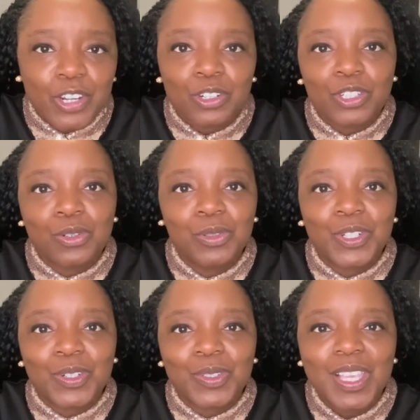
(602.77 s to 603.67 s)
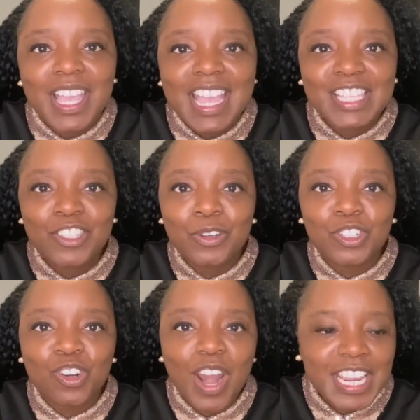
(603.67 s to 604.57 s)
your shoulders as you're
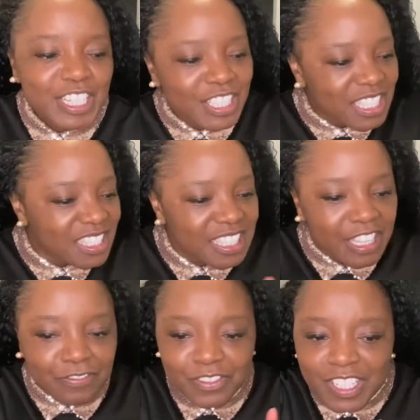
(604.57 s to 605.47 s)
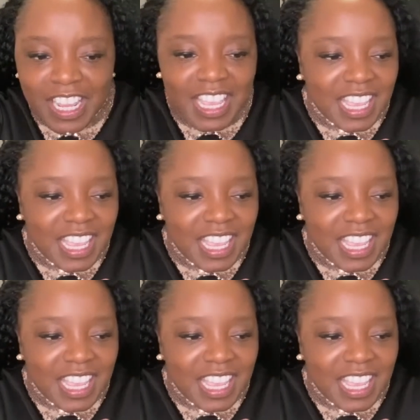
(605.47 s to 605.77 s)
trying to sift